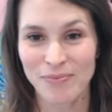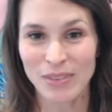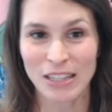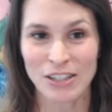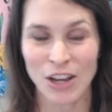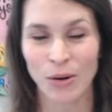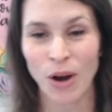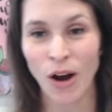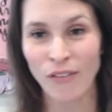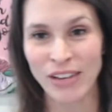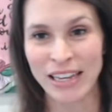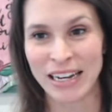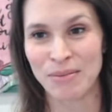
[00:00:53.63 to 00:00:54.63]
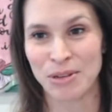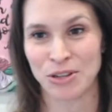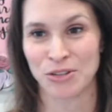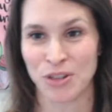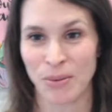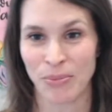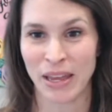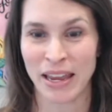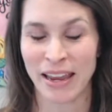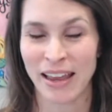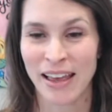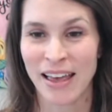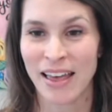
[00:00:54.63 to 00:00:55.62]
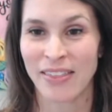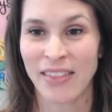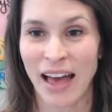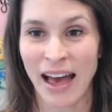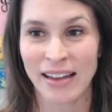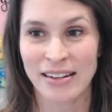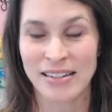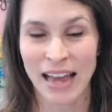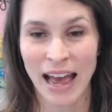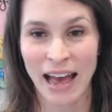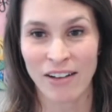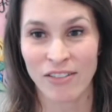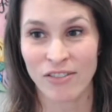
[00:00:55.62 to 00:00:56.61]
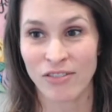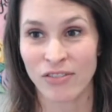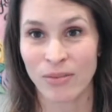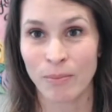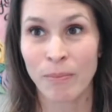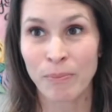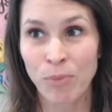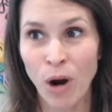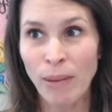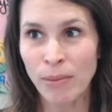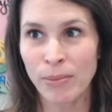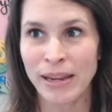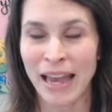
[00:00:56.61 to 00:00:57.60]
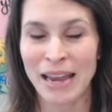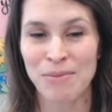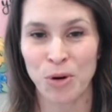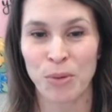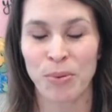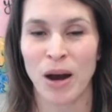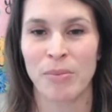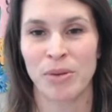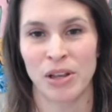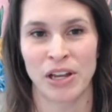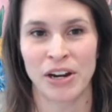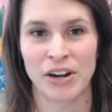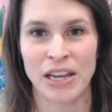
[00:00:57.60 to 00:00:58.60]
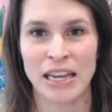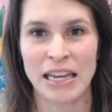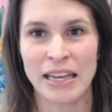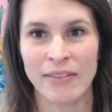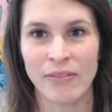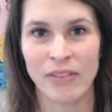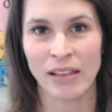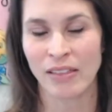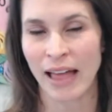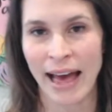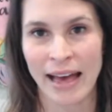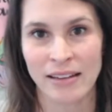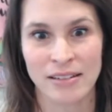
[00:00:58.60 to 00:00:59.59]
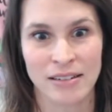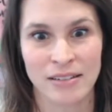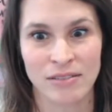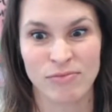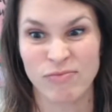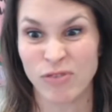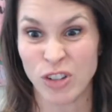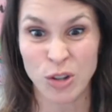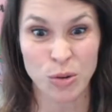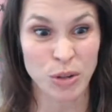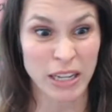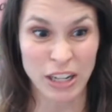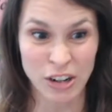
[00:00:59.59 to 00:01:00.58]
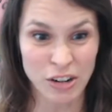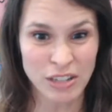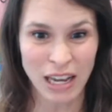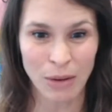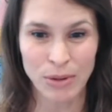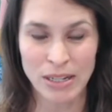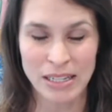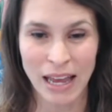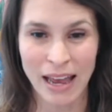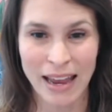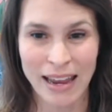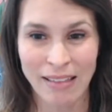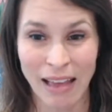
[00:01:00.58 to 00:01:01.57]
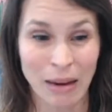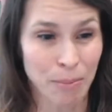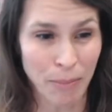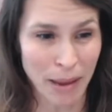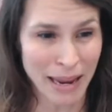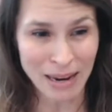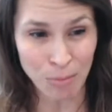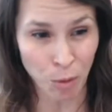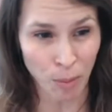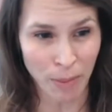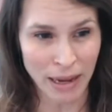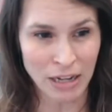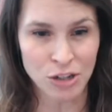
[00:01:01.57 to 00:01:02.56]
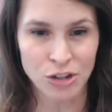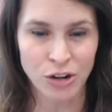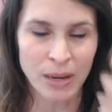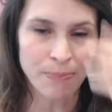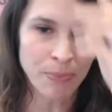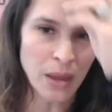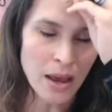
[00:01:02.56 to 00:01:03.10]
So coffee enemas are something that have probably gained more popularity in the last few years, I would say, like more mainstream.